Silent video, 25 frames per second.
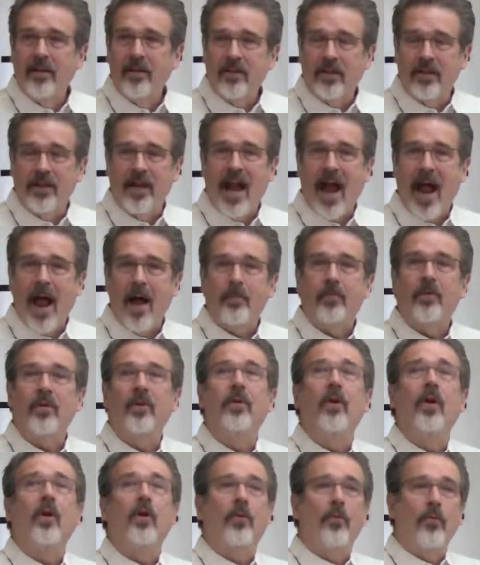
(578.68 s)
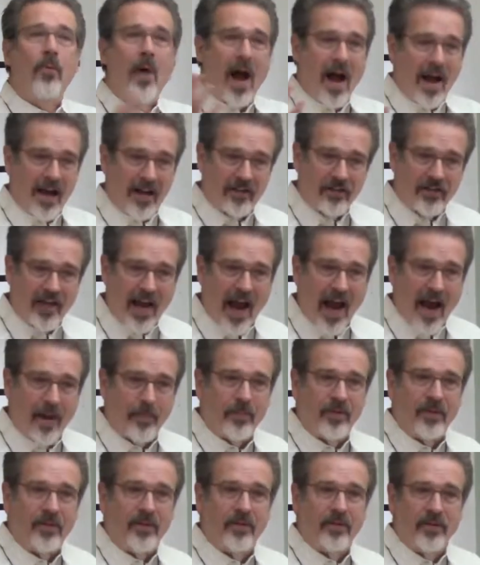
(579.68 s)
could happen, riots
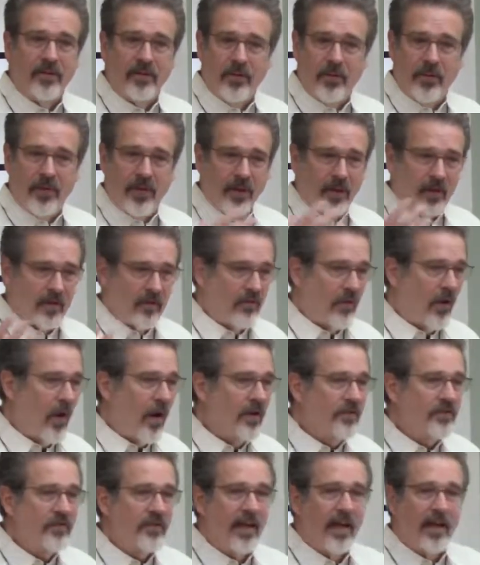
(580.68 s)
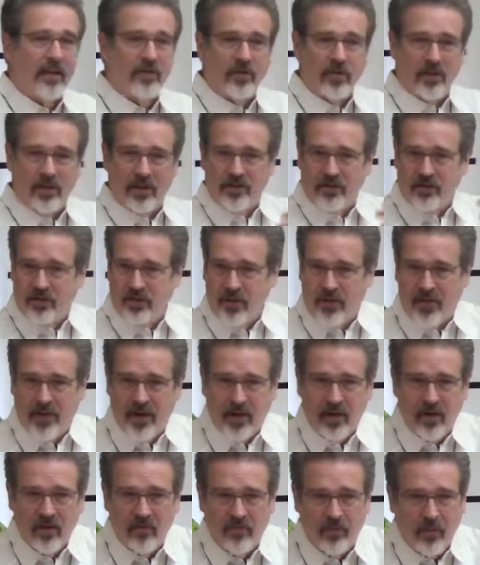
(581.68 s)
happened. You think of Los Angeles, you
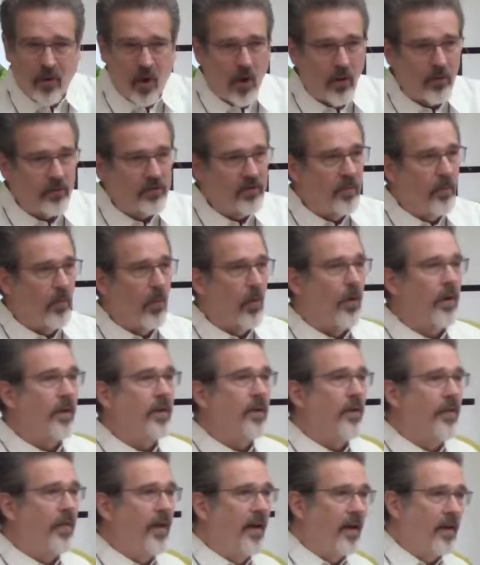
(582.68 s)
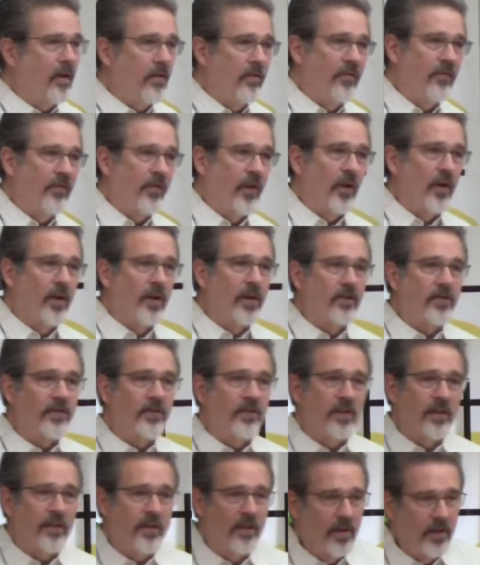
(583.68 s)
think of Baltimore, you think of
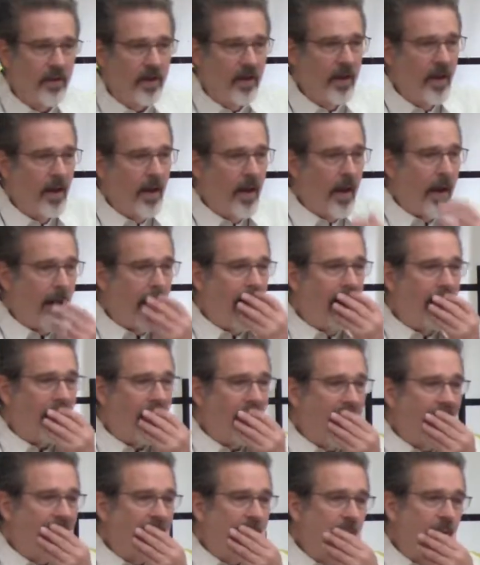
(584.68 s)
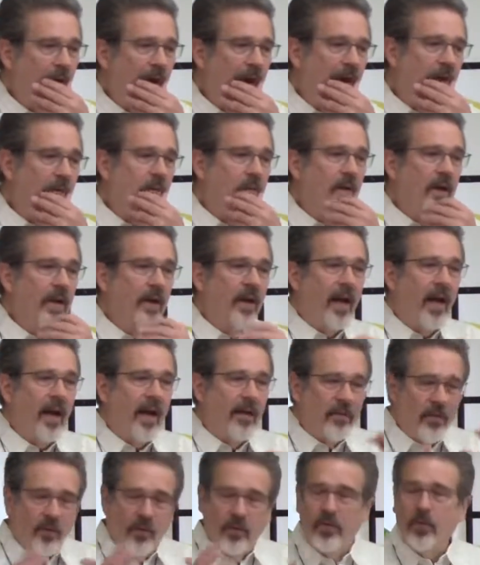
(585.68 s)
Ferguson, and
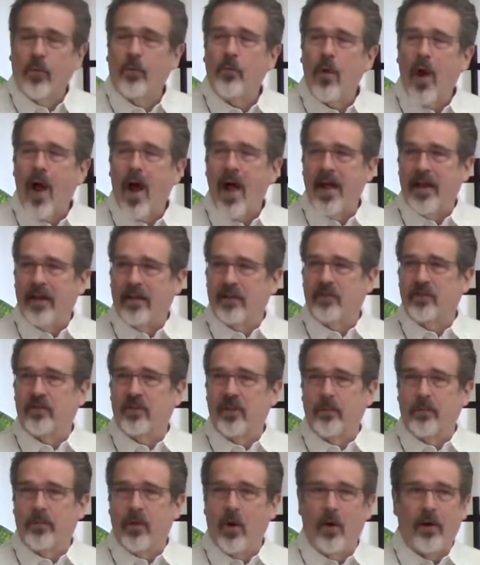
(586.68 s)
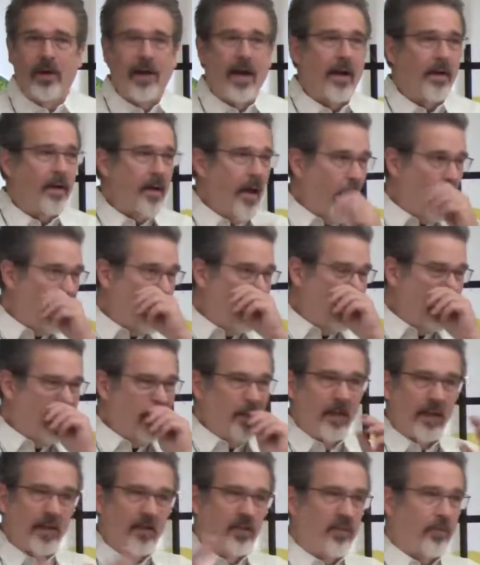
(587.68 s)
the riots that broke out. Now, we
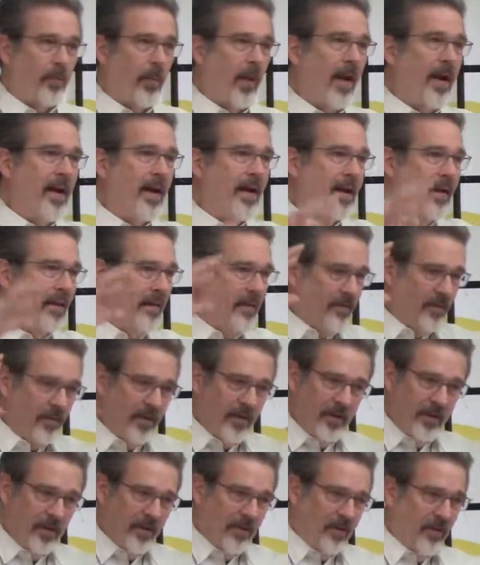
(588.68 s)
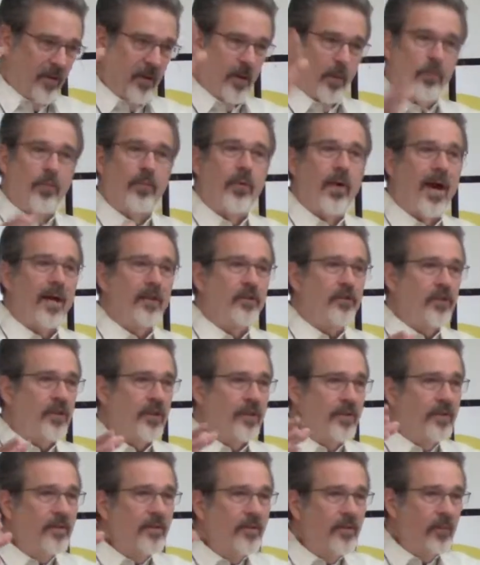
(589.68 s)
can explain the
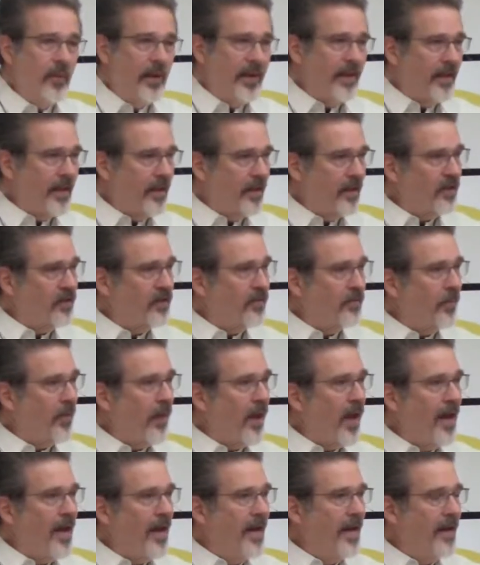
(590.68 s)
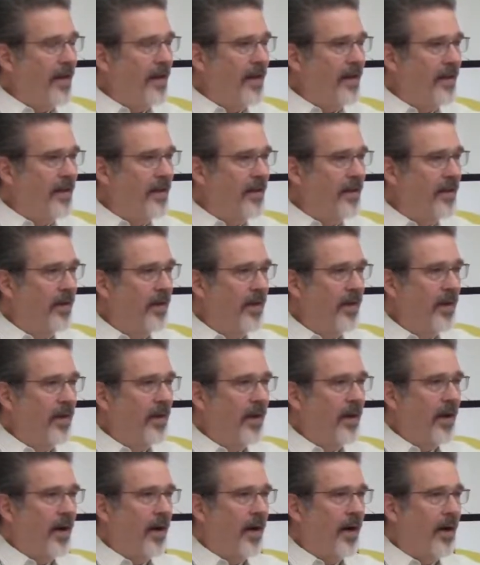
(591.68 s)
oppression, we can explain
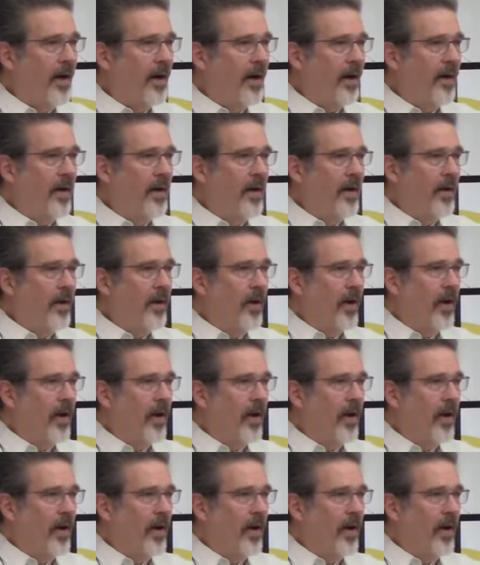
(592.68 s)
the